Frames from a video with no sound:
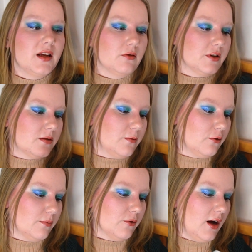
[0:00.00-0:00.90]
Louise
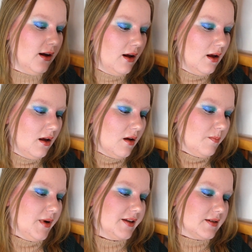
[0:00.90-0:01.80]
formula,
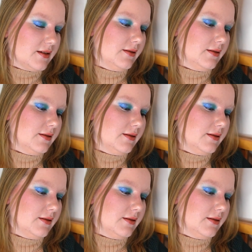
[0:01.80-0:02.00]
but